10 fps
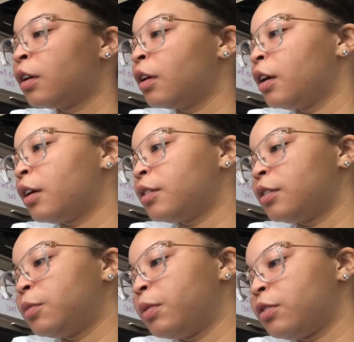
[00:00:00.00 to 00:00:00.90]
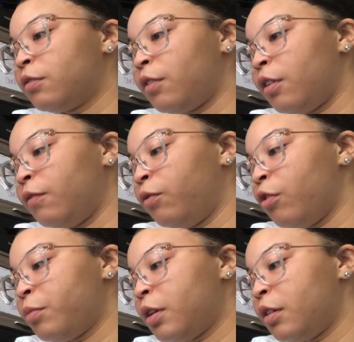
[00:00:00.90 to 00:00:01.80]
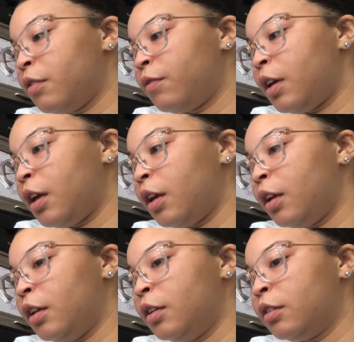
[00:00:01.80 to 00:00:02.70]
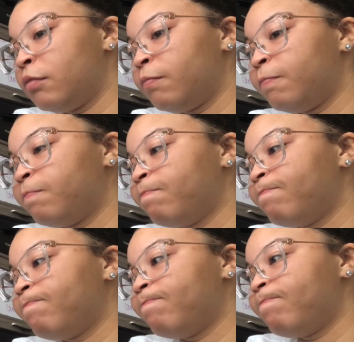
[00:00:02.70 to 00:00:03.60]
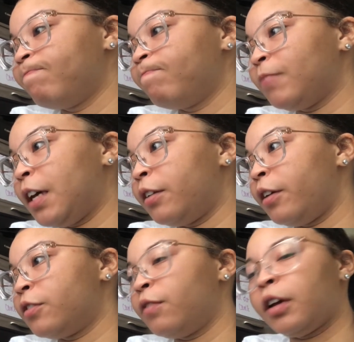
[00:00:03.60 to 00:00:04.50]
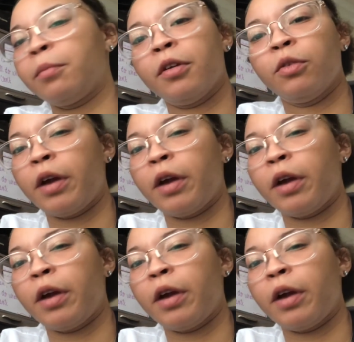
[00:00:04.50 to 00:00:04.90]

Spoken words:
because these books are very informative, and I just feel like I'm on the right